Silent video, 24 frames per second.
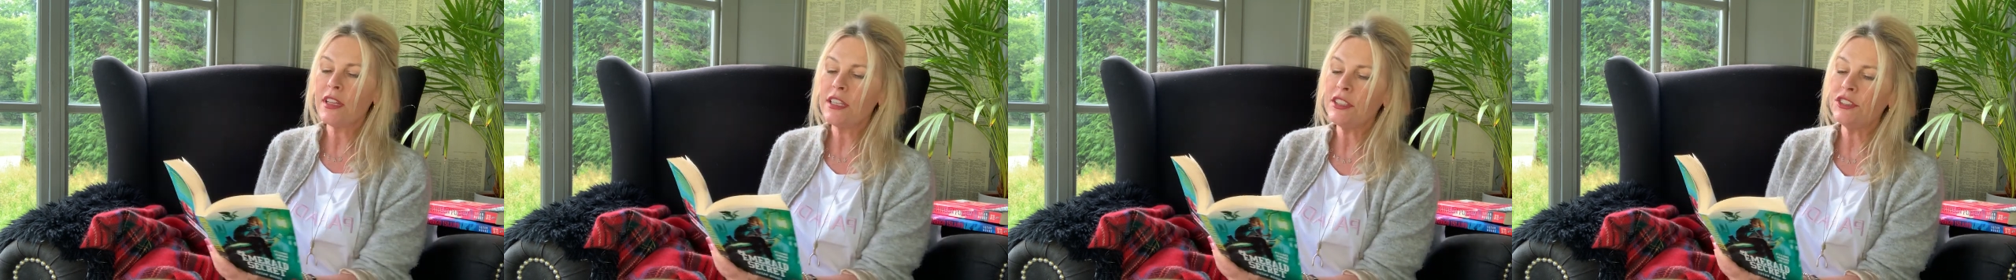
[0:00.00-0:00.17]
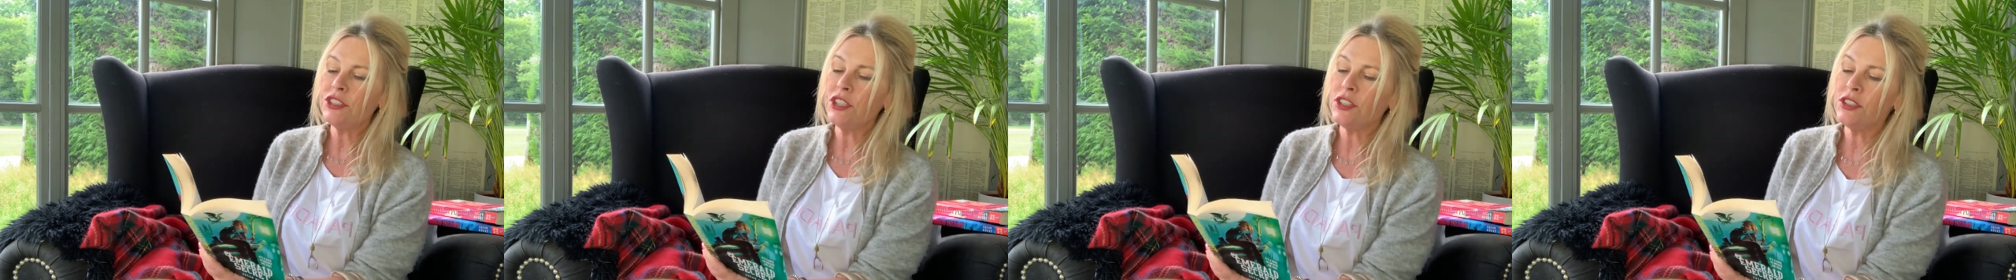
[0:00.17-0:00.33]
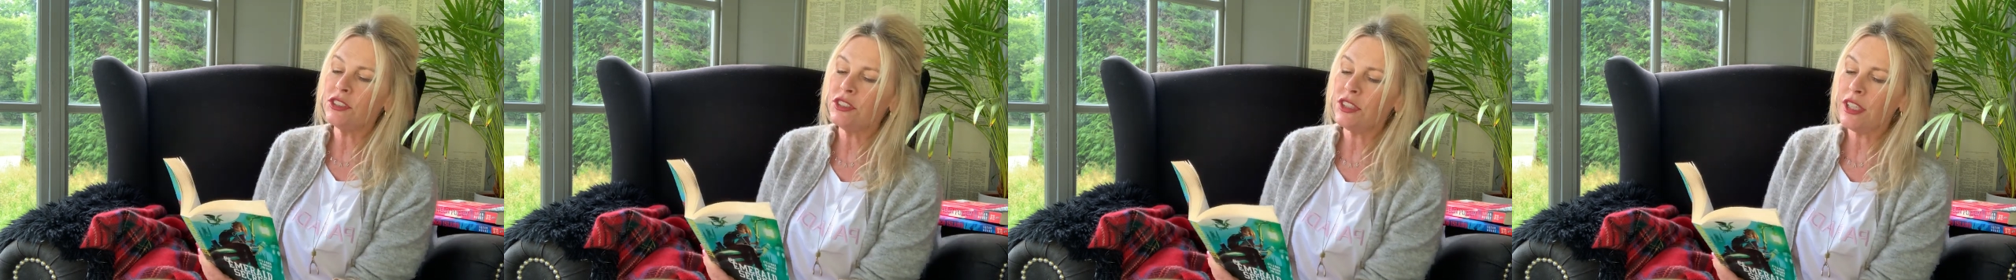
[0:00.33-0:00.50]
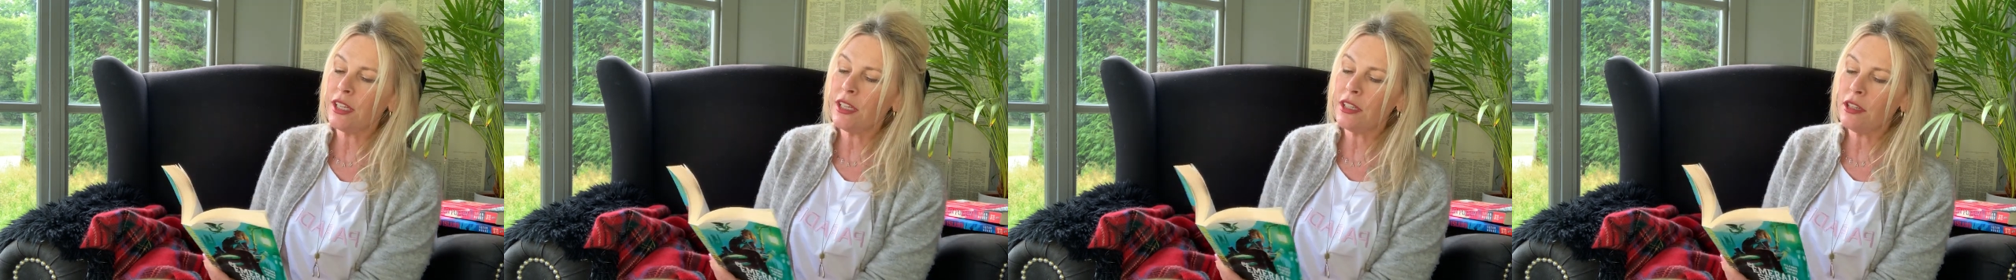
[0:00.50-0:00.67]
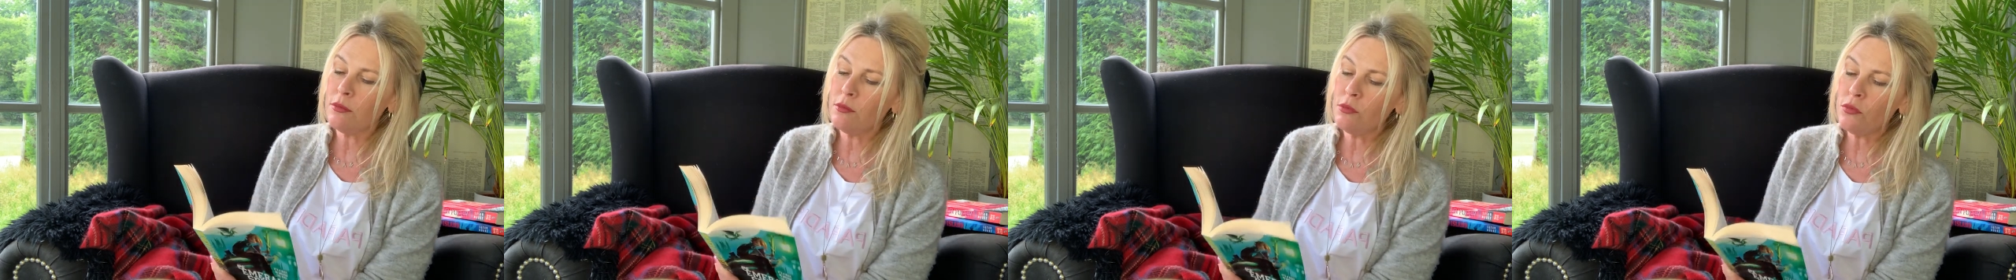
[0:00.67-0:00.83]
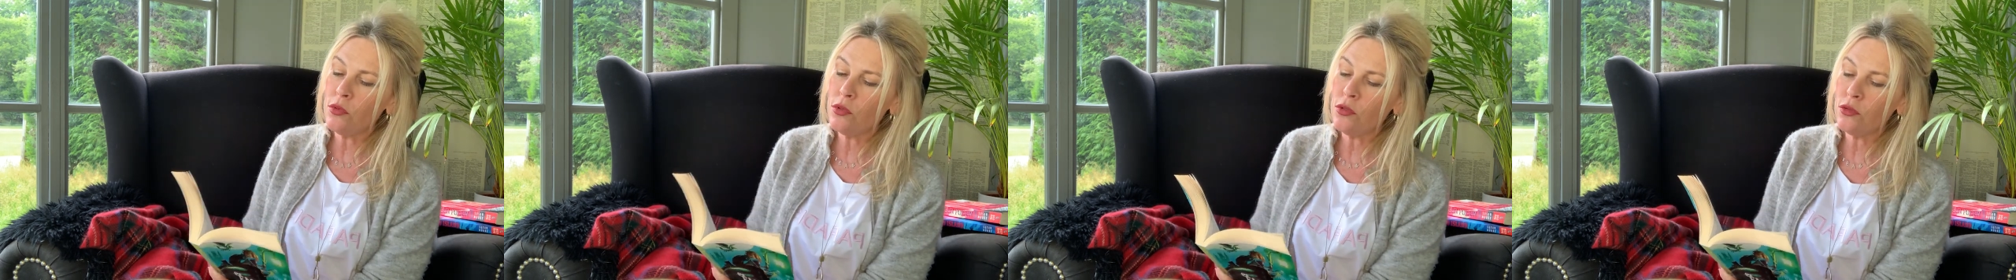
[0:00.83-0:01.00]
She could hear
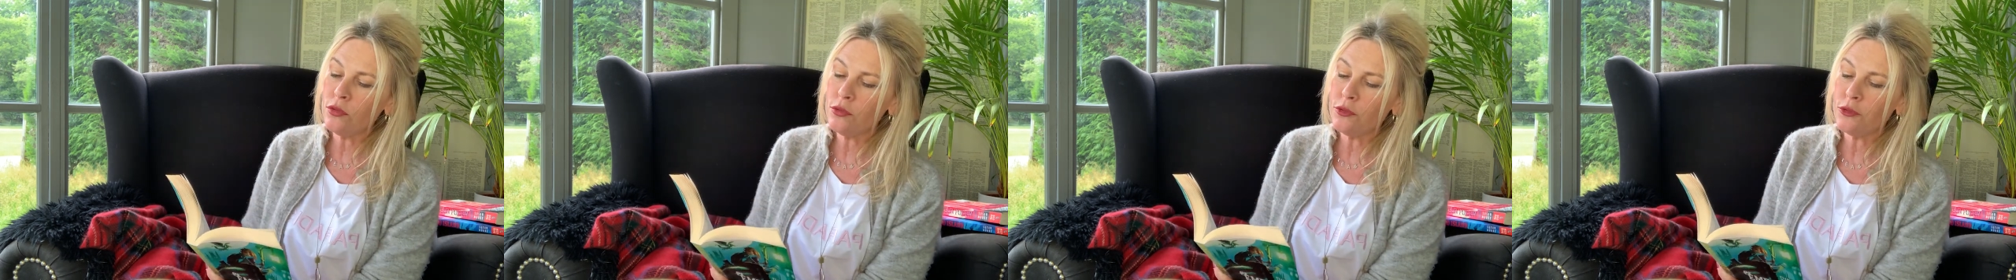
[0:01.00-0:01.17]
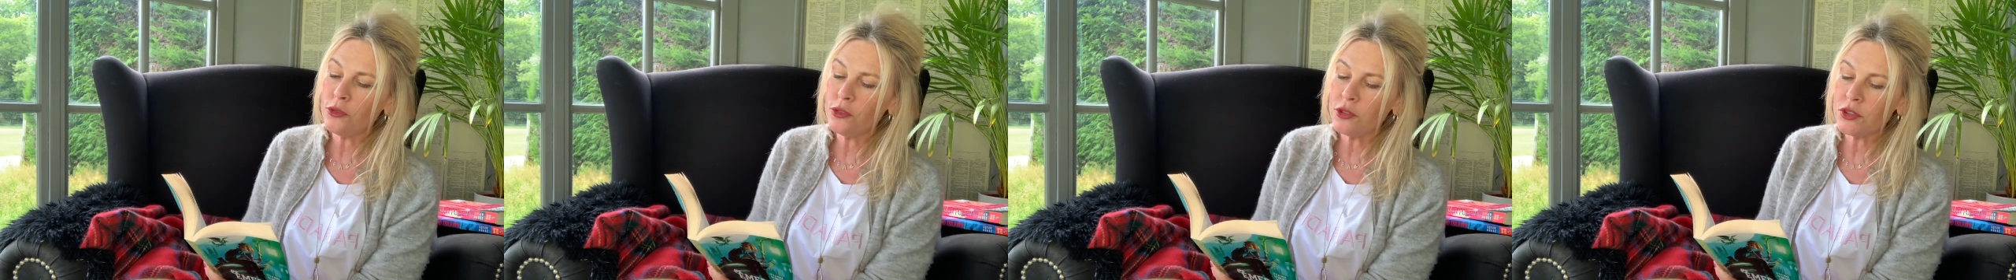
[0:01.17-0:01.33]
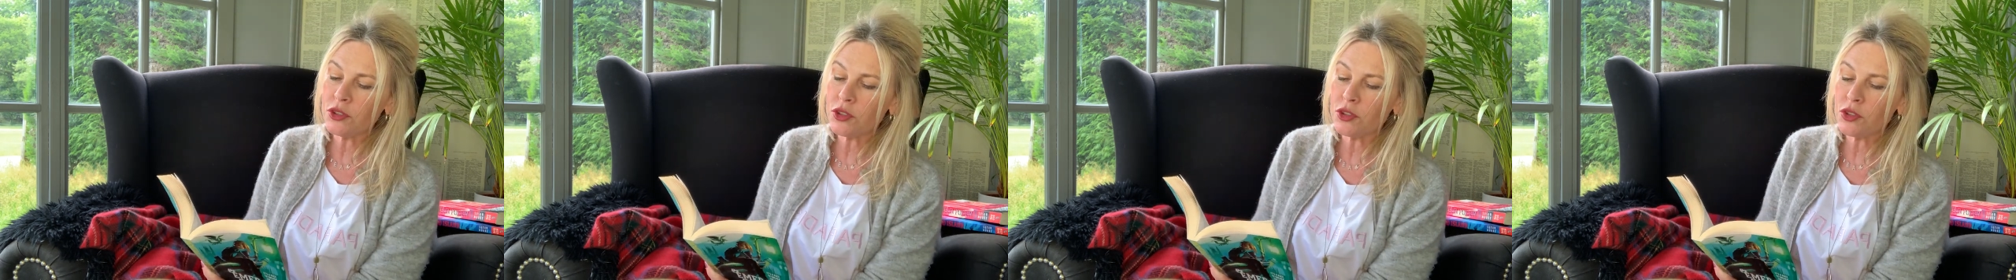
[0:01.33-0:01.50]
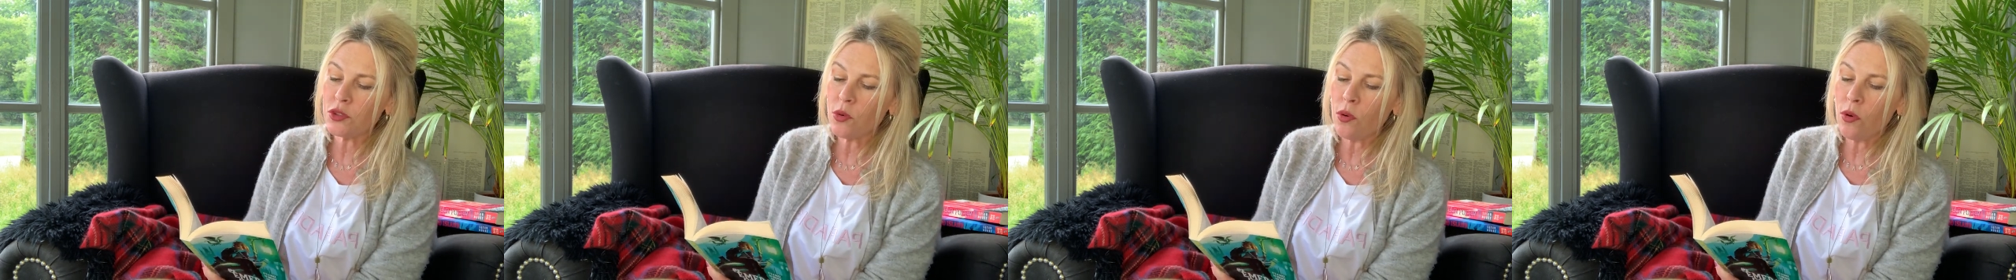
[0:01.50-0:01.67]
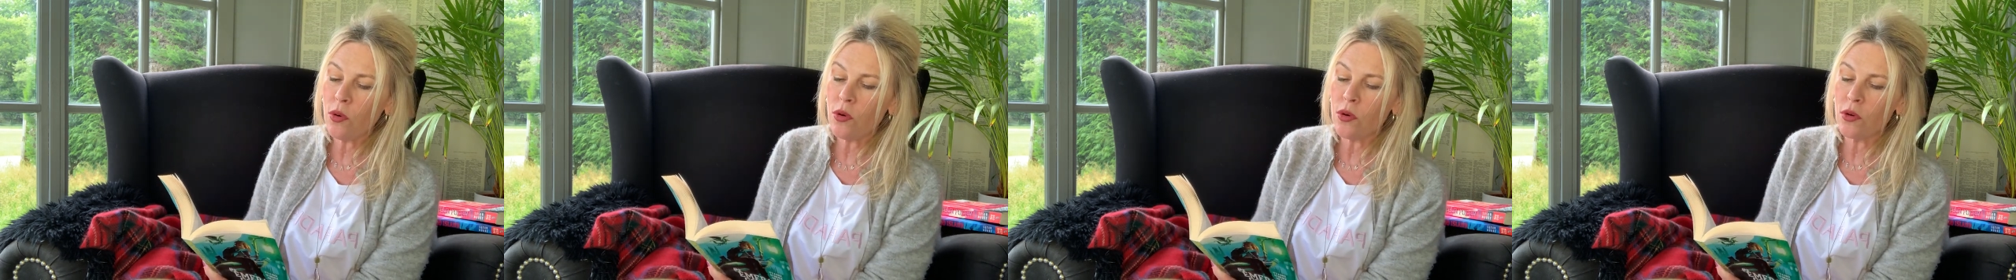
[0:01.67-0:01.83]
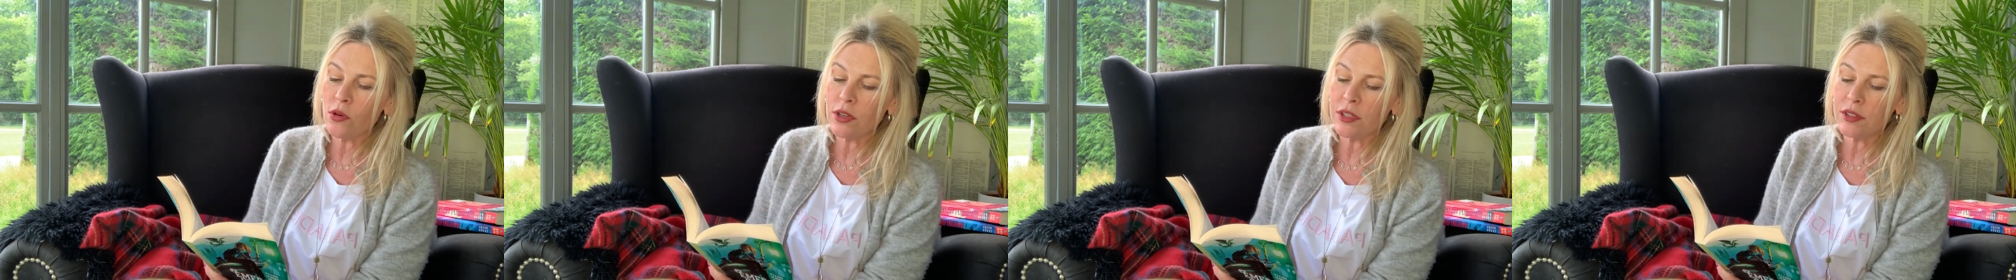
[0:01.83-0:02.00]
the mournful
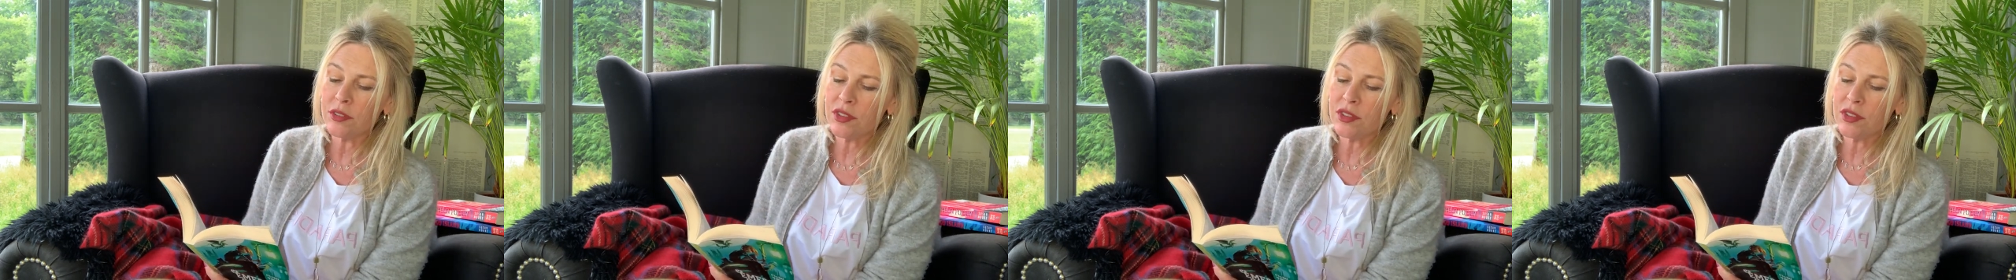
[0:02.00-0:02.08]
squawk